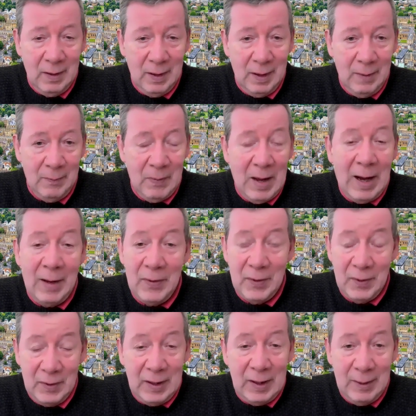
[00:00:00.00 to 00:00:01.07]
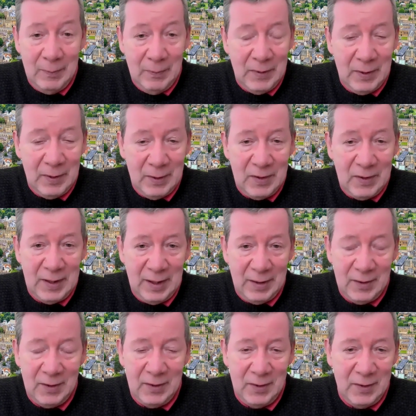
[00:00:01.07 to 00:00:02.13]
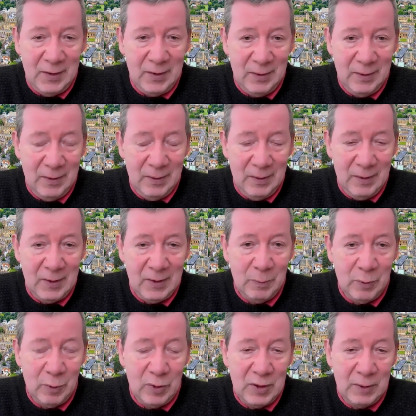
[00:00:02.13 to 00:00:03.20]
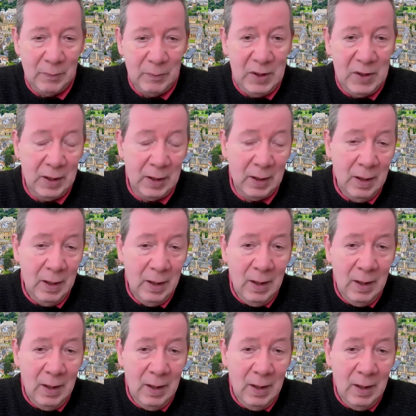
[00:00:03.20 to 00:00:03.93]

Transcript: add their status to this important meeting,